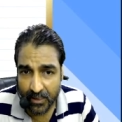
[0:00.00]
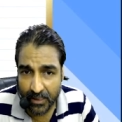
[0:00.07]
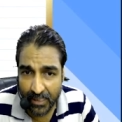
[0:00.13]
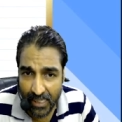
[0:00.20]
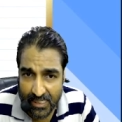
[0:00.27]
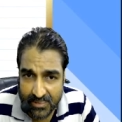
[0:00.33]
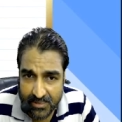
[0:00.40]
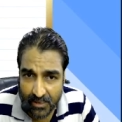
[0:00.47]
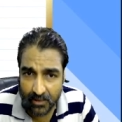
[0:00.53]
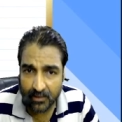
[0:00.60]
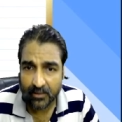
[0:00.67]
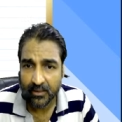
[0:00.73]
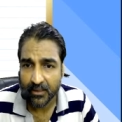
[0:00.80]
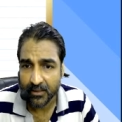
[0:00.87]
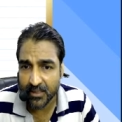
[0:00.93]
cancelled,
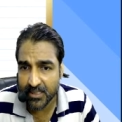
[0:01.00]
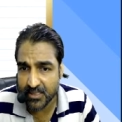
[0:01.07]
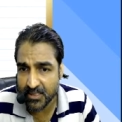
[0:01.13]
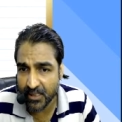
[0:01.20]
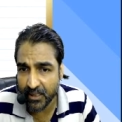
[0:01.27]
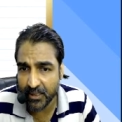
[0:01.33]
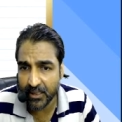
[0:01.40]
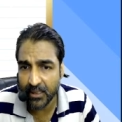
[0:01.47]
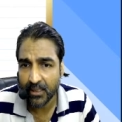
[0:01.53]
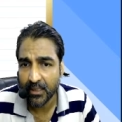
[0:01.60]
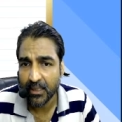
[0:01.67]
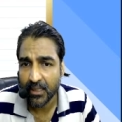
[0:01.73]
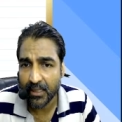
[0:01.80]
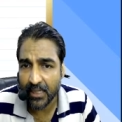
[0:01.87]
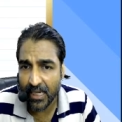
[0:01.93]
this DD
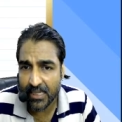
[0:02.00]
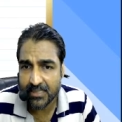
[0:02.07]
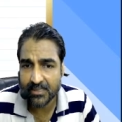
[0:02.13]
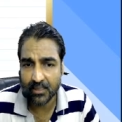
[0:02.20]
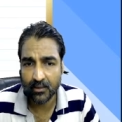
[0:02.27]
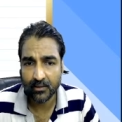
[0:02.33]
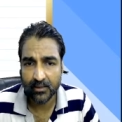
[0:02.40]
cancelled.